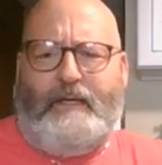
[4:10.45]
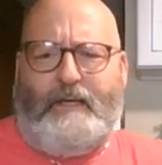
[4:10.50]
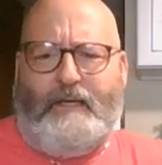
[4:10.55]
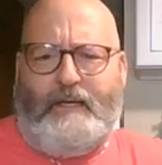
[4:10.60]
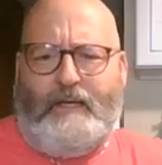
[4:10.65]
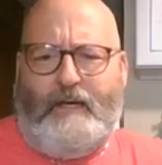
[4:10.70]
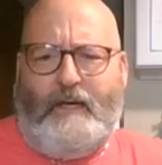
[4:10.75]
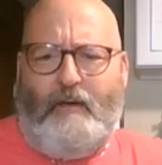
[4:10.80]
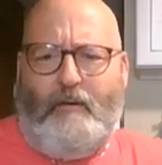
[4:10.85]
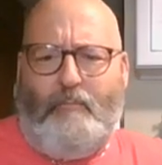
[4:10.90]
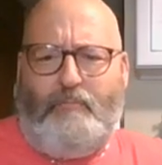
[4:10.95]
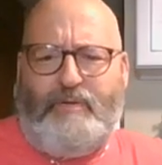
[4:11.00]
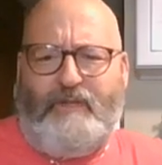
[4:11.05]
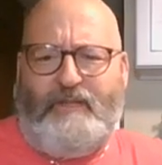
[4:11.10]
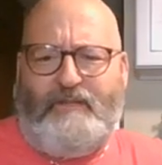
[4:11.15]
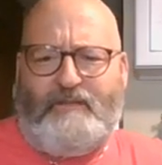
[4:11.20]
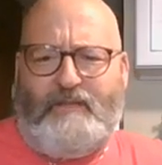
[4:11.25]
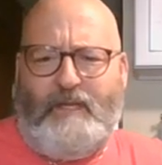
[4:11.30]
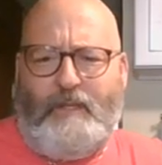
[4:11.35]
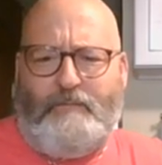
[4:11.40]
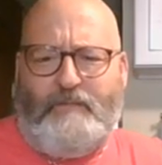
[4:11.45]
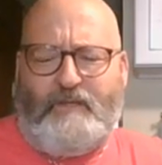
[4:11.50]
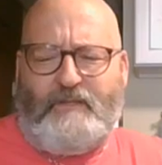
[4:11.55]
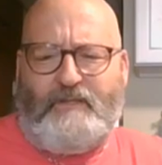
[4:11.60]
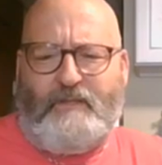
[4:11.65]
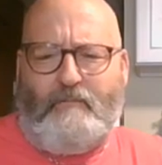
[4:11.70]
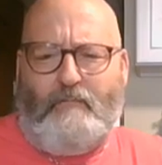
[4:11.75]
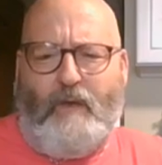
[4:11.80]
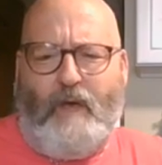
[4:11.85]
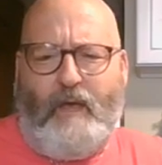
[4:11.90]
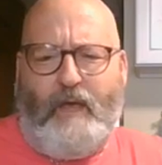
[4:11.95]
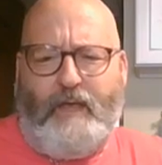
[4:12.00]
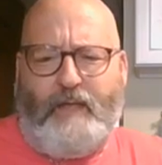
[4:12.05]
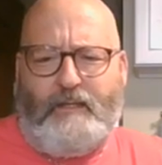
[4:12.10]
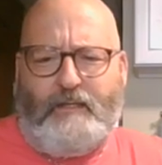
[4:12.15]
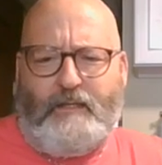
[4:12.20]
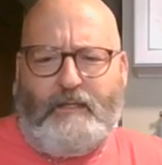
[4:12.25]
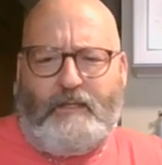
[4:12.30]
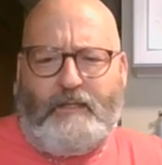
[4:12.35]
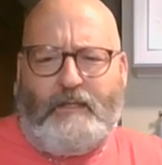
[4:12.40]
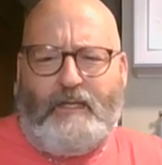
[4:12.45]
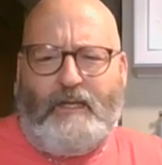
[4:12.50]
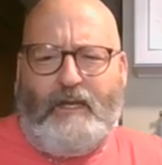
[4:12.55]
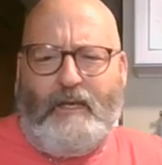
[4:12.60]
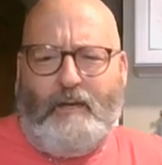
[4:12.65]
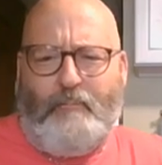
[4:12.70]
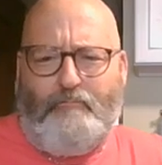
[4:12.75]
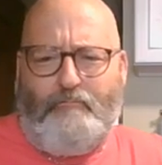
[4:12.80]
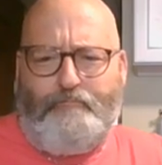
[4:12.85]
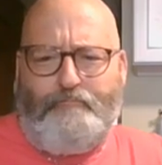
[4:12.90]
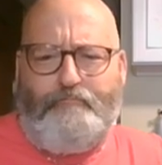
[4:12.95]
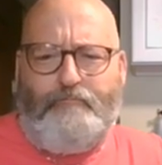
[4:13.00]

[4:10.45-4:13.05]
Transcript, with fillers: Uh, please keep this in mind and uh,